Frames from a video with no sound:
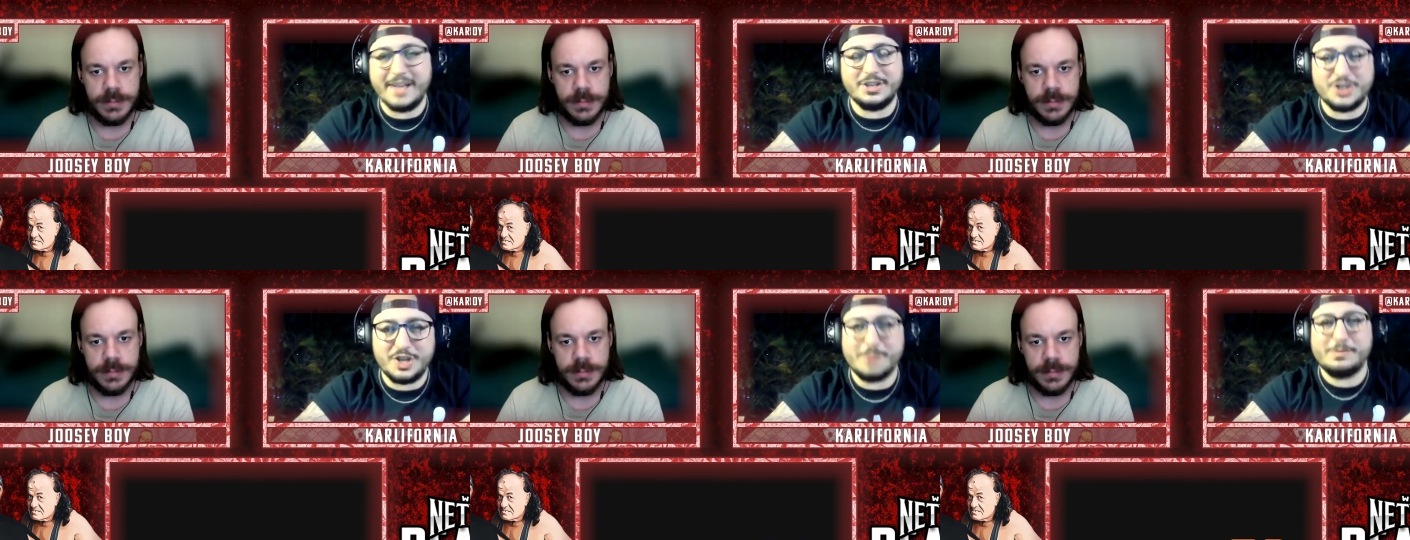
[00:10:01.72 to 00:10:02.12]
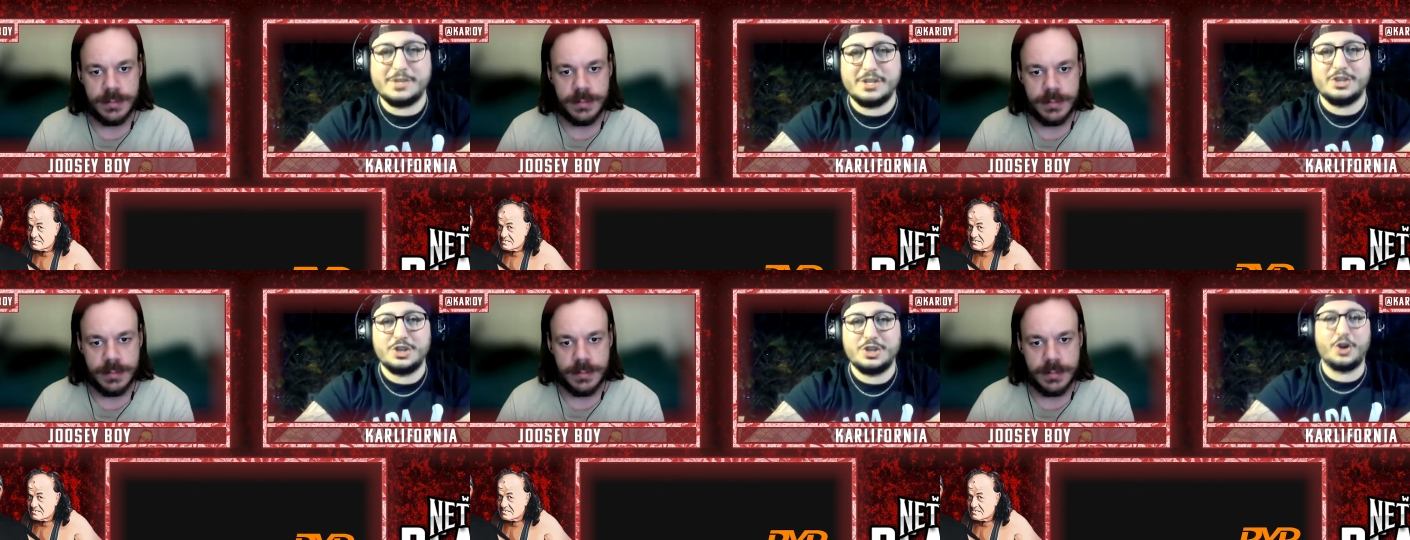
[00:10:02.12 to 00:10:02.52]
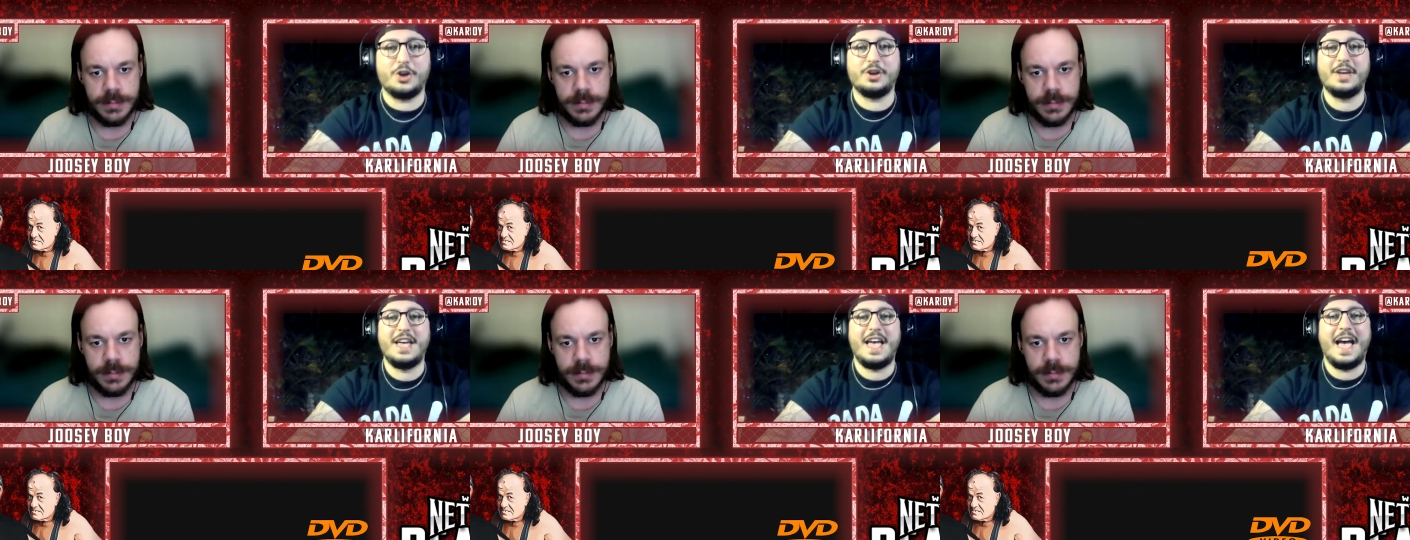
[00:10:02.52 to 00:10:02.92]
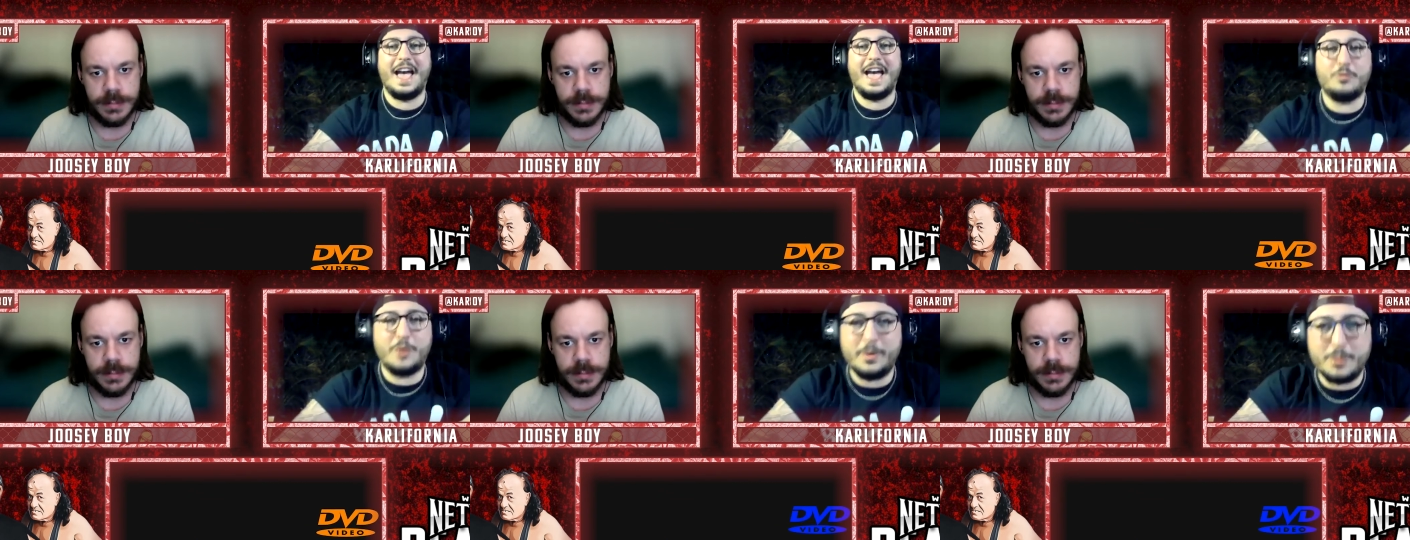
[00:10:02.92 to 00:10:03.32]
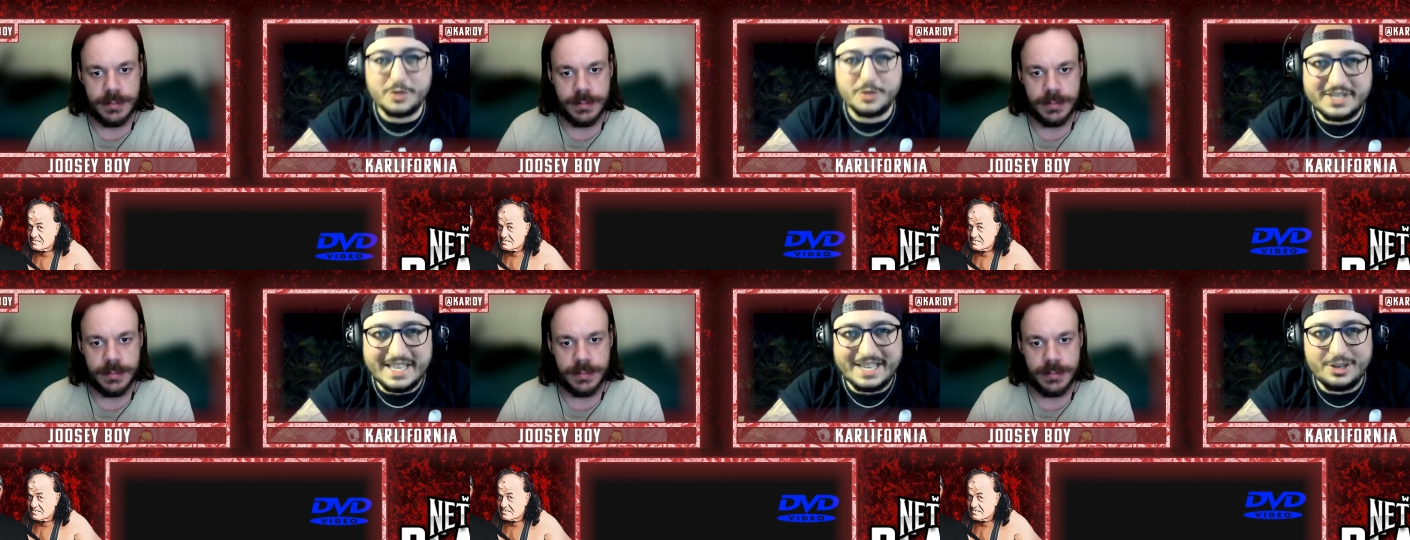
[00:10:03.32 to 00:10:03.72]
Speaker 1: and Gypsy Joe, and
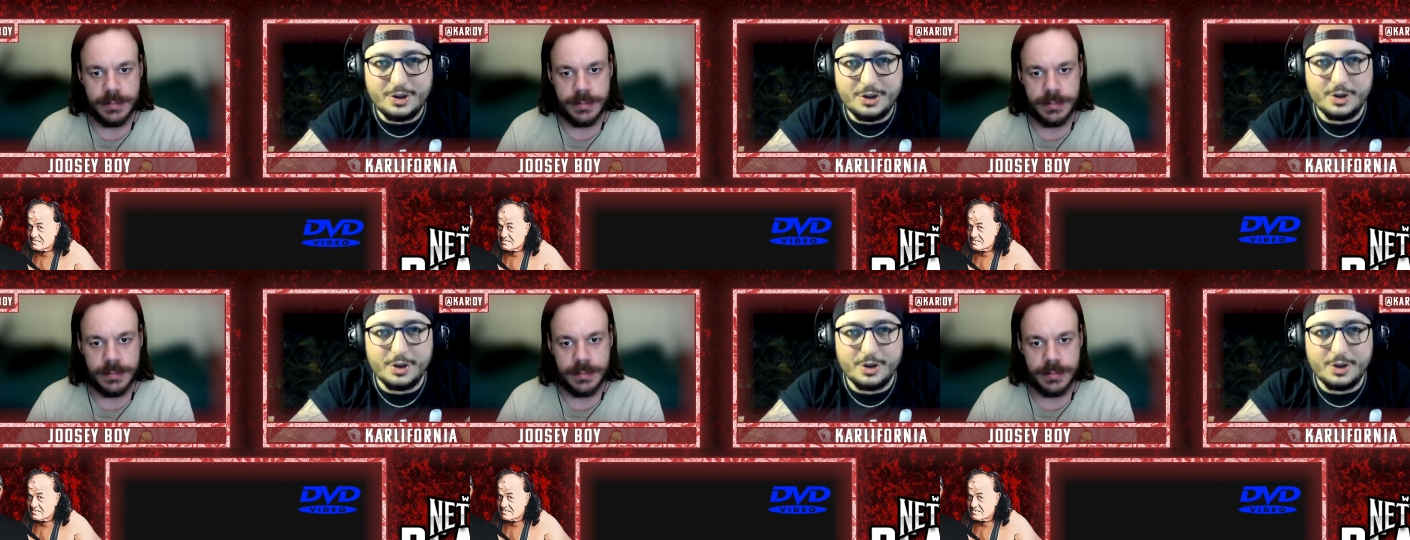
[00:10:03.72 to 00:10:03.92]
we will see